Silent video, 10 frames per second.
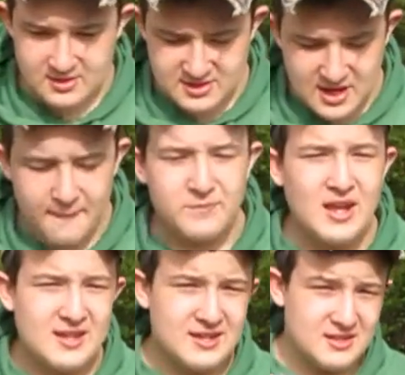So,
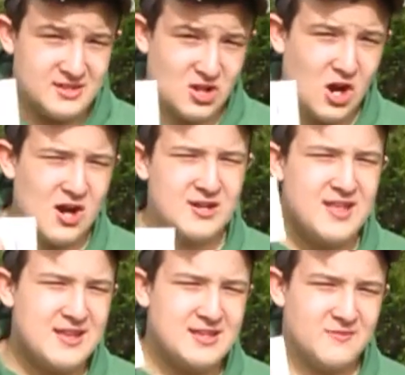this card
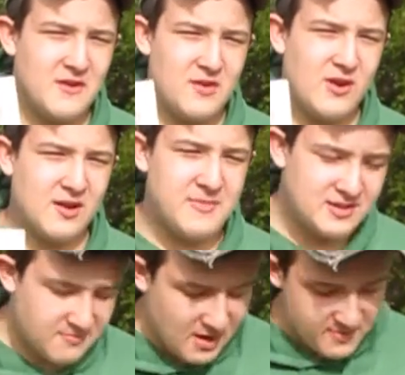is very recommended by